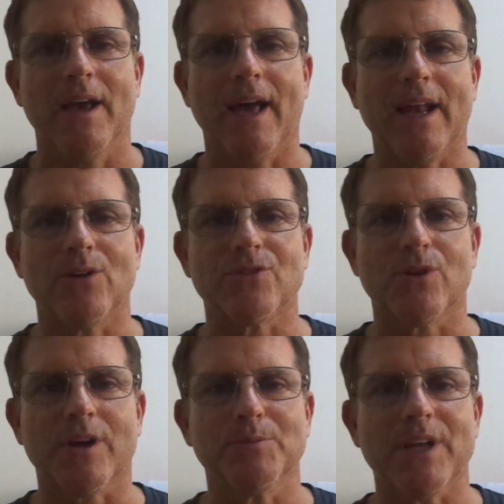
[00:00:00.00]
And now, so
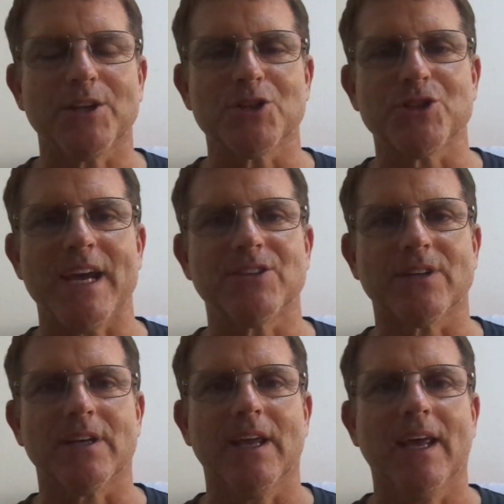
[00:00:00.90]
it comes down to
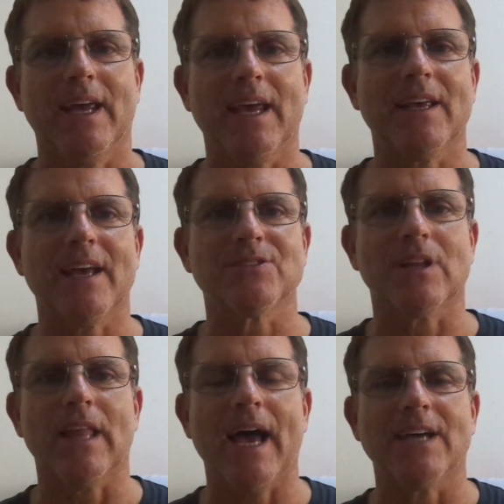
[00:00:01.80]
Jason. He has
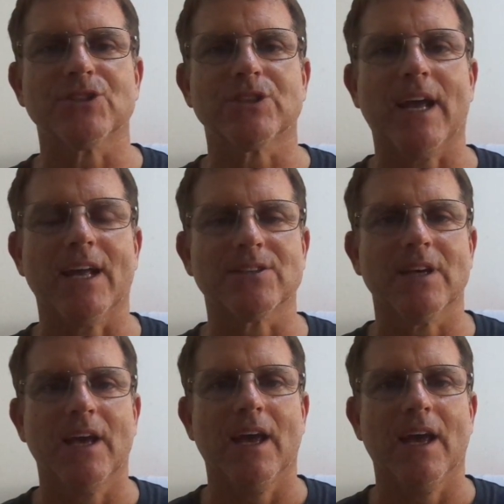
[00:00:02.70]
the last chance.